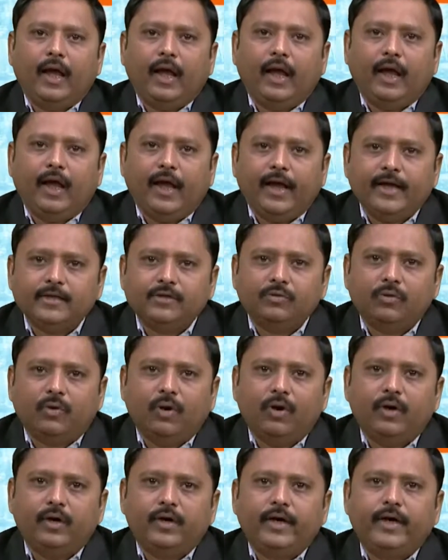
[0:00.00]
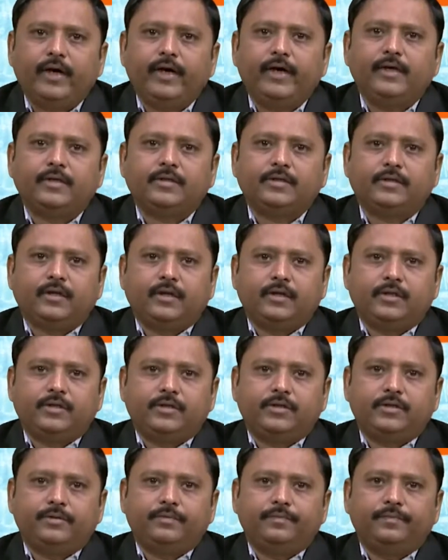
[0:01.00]
As already
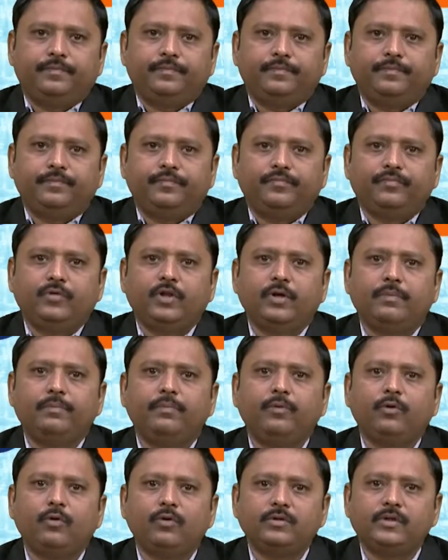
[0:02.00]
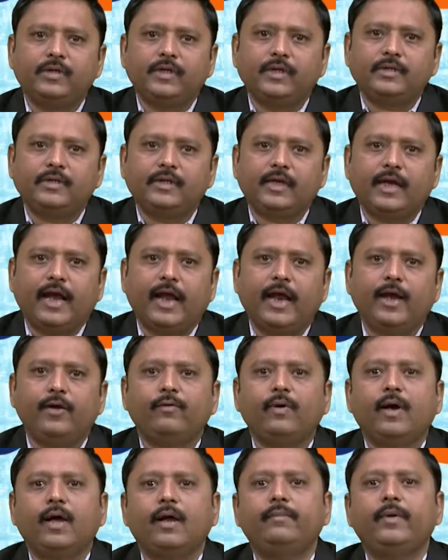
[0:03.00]
discussed, the process
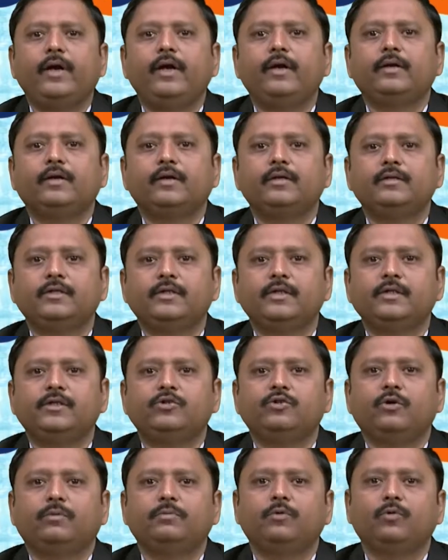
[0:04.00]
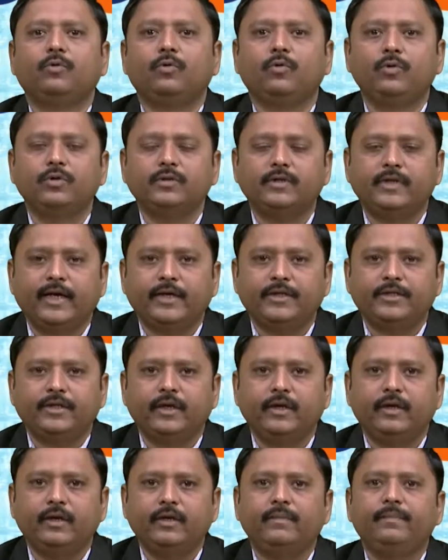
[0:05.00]
environment consists of code
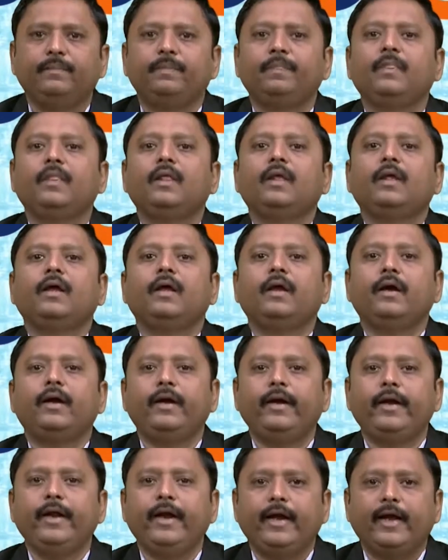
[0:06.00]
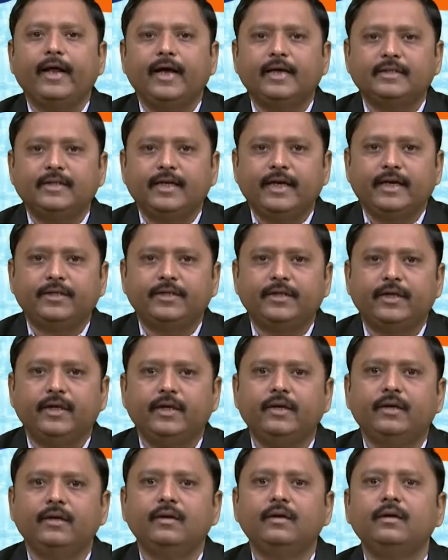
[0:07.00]
section, data
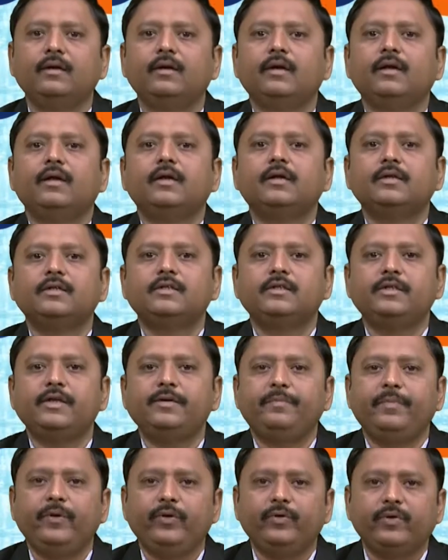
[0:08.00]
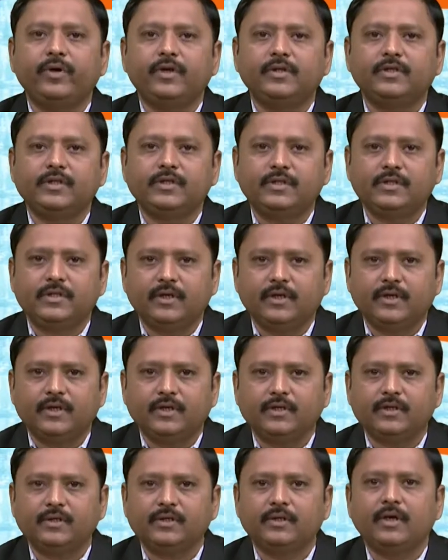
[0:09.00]
section, CPU
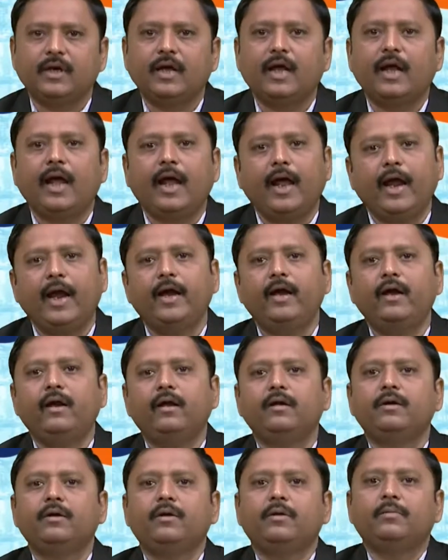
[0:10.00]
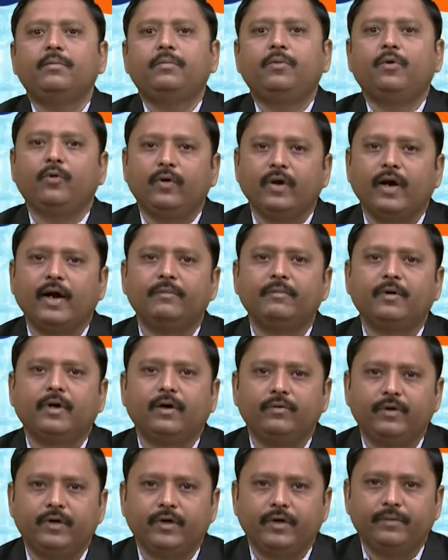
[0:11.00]
registers and program
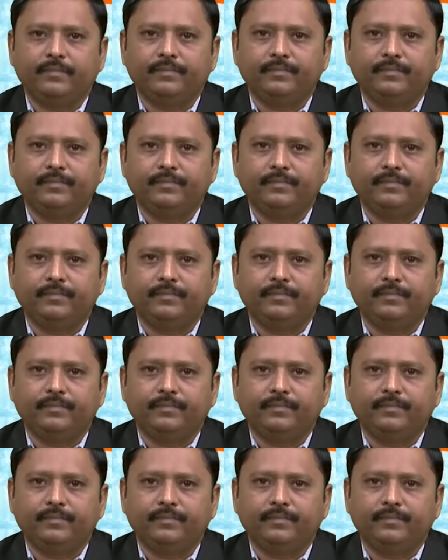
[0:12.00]
counter.